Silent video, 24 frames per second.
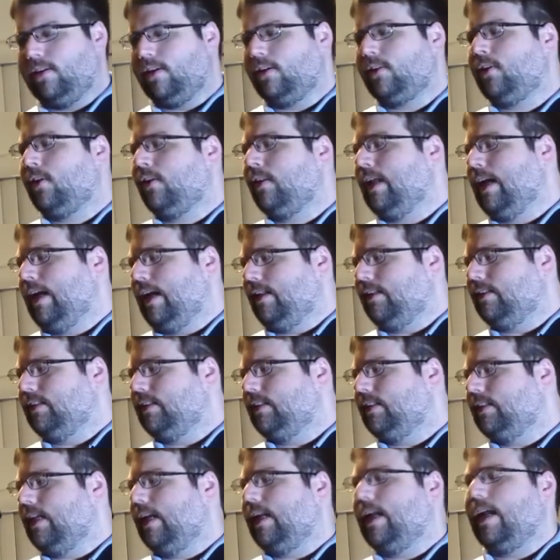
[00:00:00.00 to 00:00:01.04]
Another
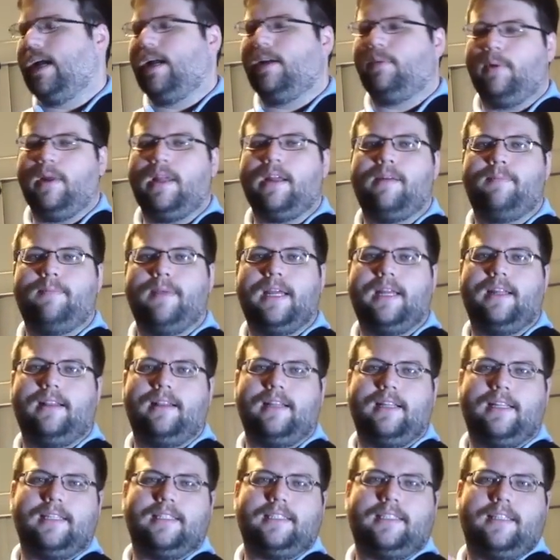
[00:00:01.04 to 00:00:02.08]
lens that I
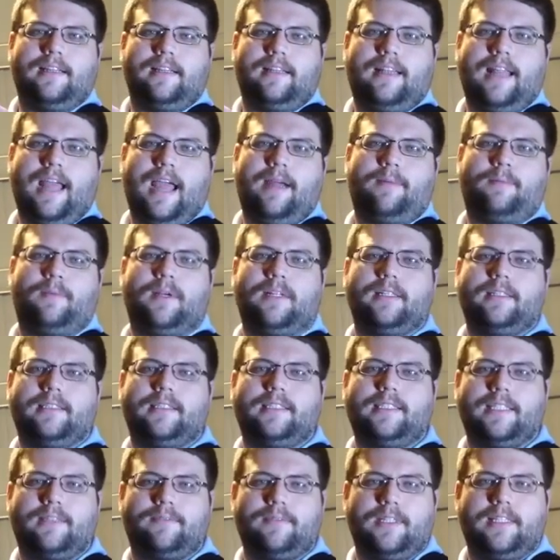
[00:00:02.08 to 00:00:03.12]
recommend is the
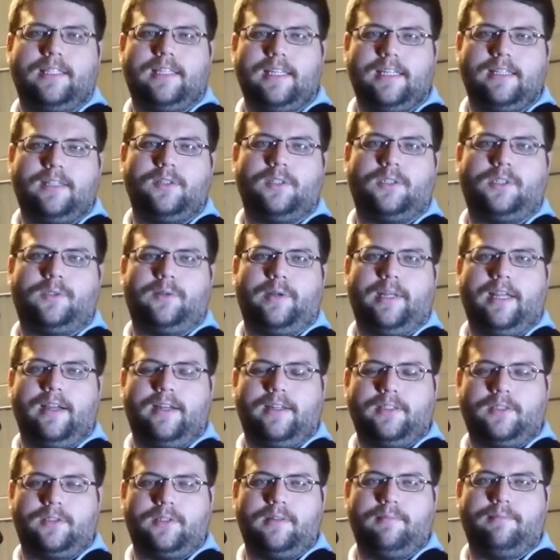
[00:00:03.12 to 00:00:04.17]
Tamron 70 to
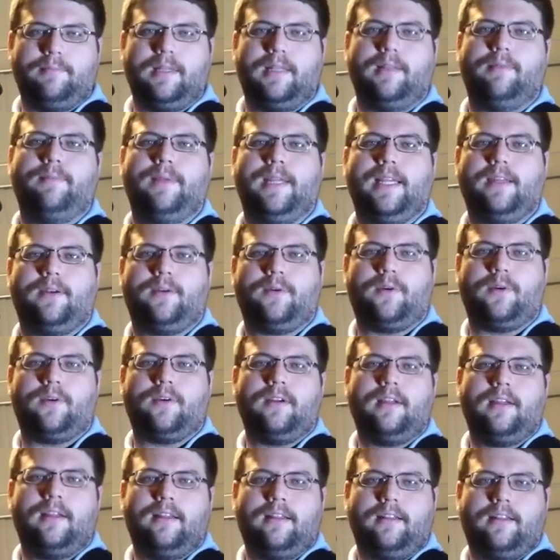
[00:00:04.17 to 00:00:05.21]

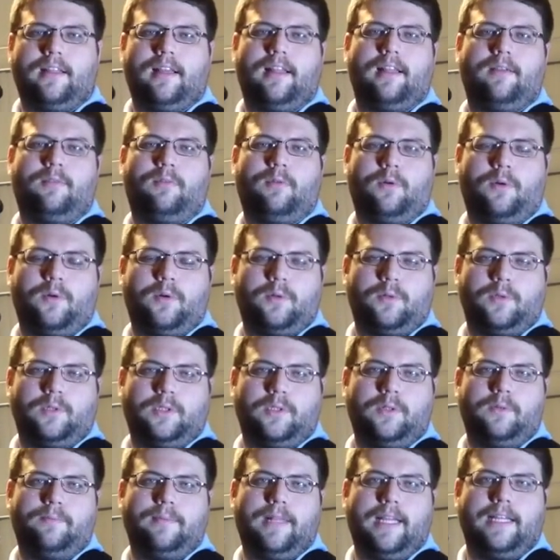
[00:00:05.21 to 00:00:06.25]
300mm telephoto
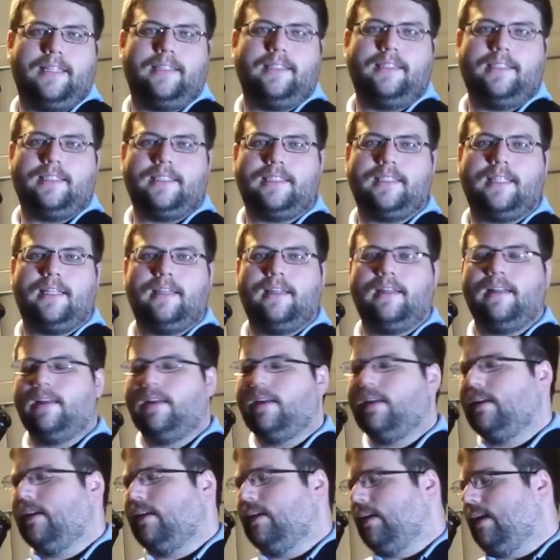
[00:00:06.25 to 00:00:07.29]
zoom lens.
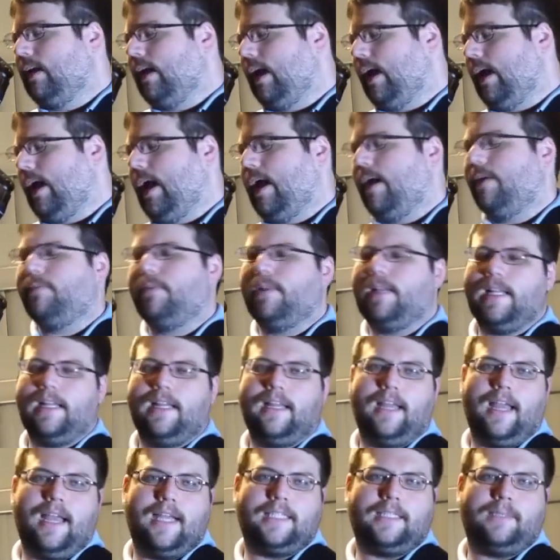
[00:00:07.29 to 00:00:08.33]
I have
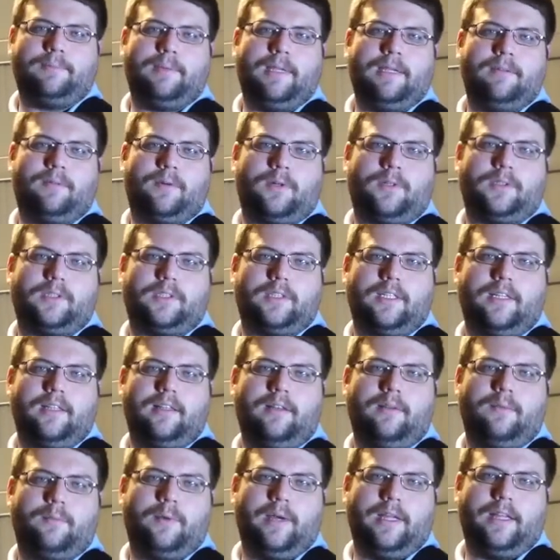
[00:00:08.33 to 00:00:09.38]
the SP
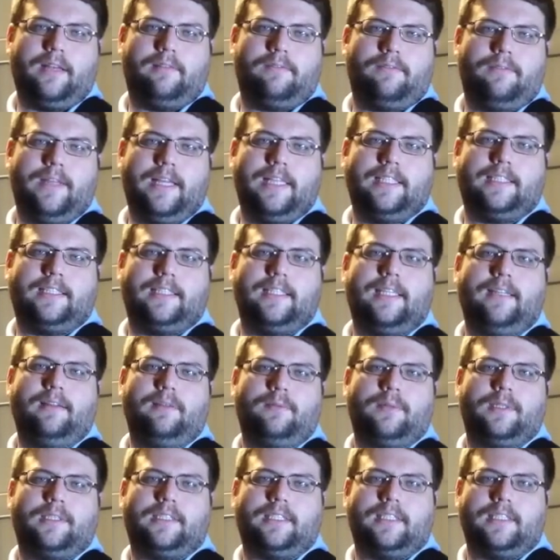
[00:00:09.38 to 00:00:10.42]
version with
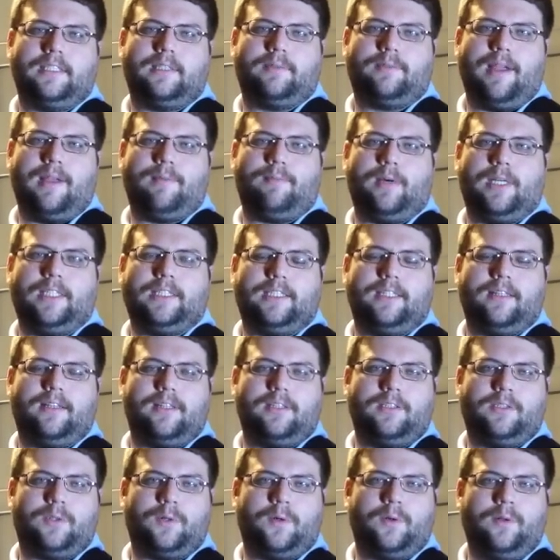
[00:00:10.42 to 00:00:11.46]
VC, which is vibration
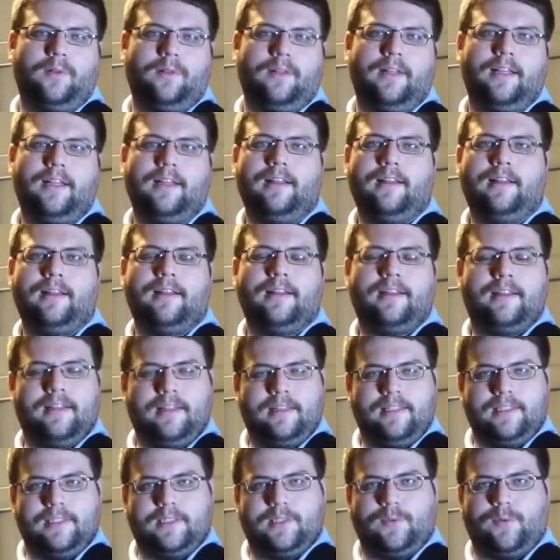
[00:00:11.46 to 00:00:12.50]
control,
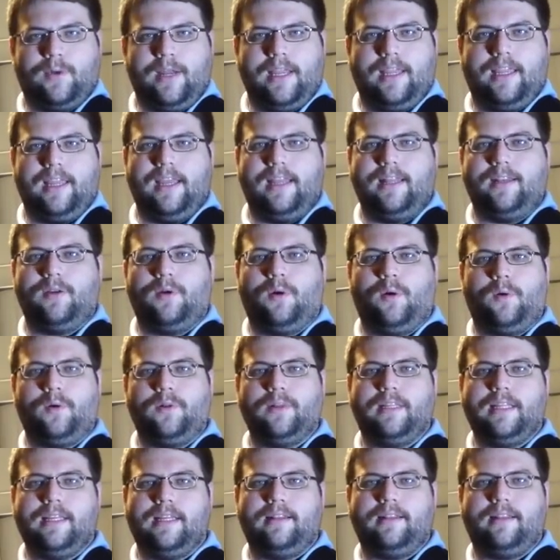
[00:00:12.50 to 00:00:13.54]
so I can
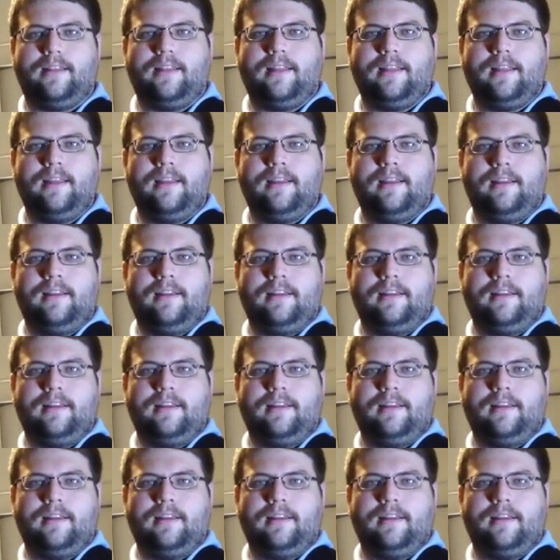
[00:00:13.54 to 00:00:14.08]
hold it